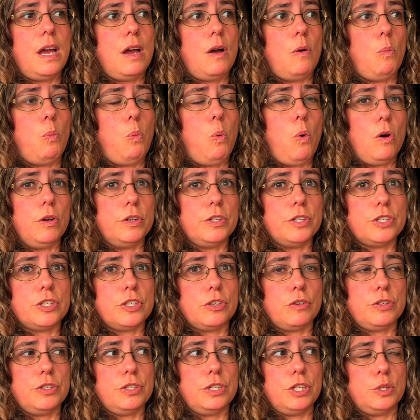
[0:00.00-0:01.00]
1
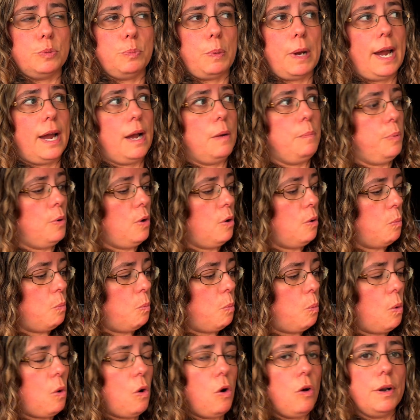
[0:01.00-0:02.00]
sausage bap
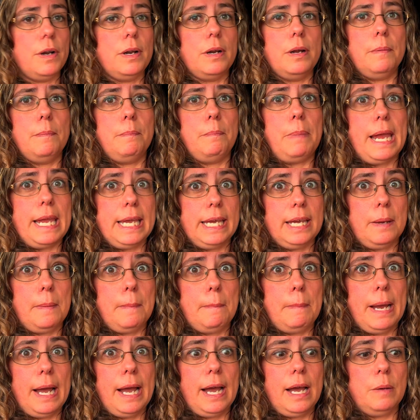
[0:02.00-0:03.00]
and 1
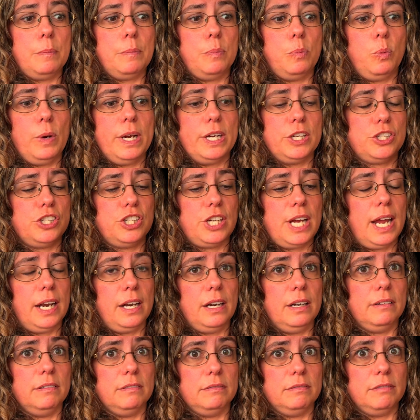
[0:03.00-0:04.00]
bacon bap, which
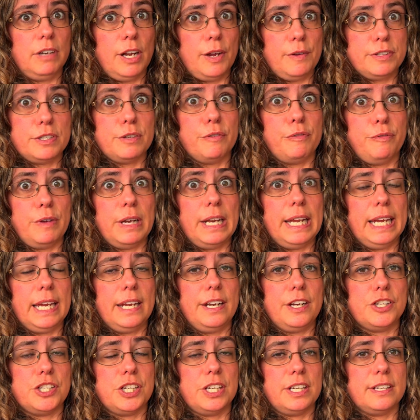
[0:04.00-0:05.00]
had loads of filling
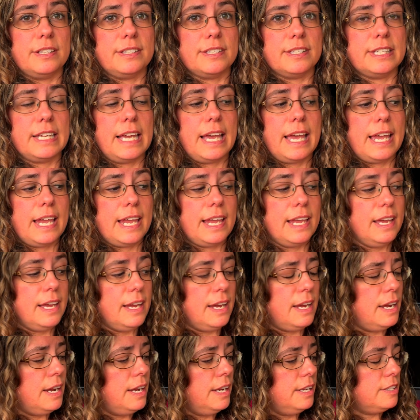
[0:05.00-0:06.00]
in, as you could see.
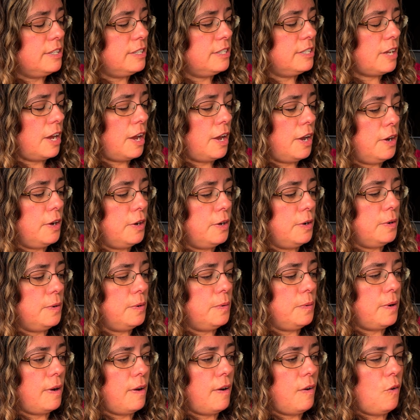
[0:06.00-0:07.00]

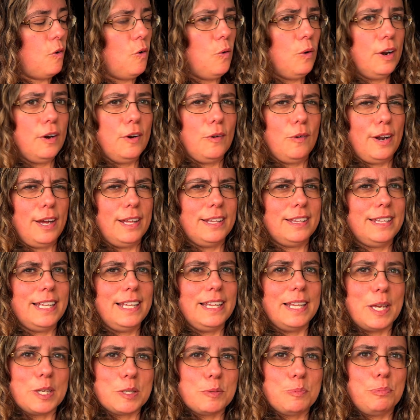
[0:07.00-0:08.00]
So all in all, I
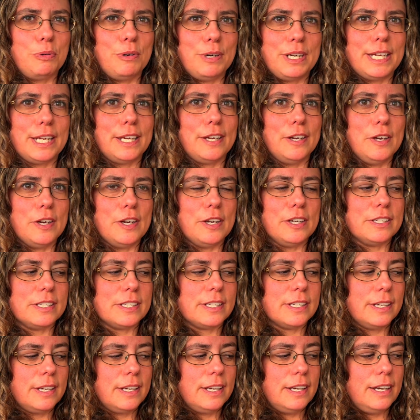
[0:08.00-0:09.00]
think that's pretty
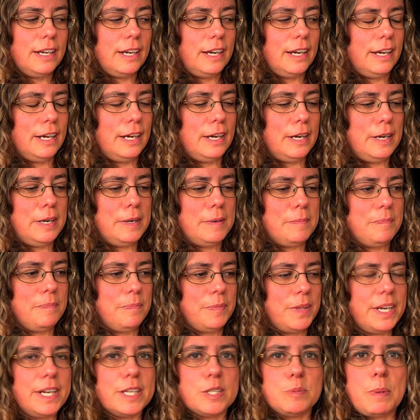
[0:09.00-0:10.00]
good.
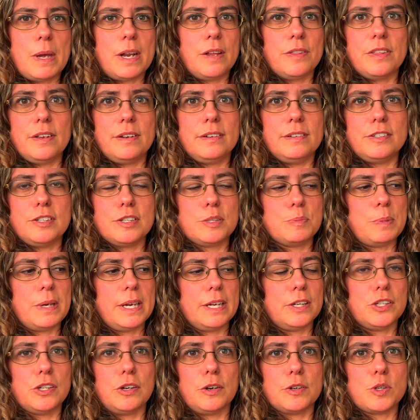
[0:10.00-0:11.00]
And it's better than just
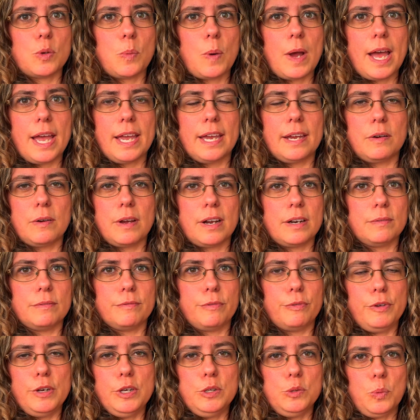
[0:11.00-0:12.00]
being chucked away
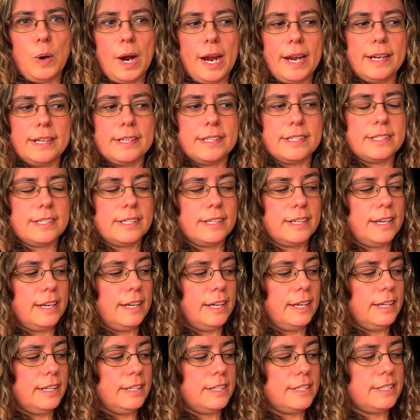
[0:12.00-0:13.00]
and food waste.
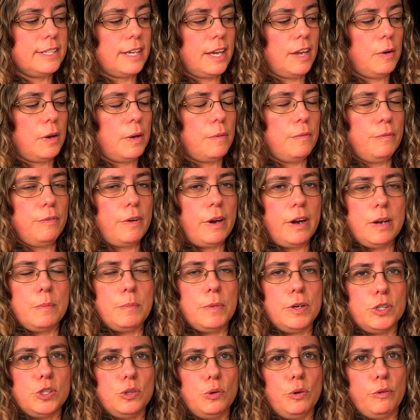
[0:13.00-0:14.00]
So I'm very
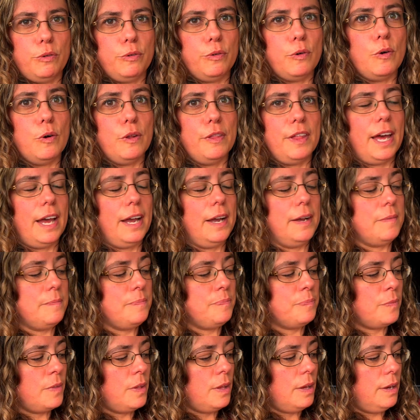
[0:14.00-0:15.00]
much all for that.
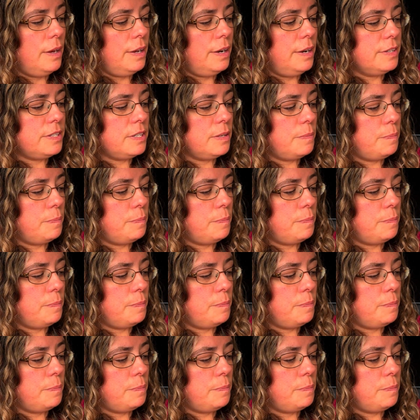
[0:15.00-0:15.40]
And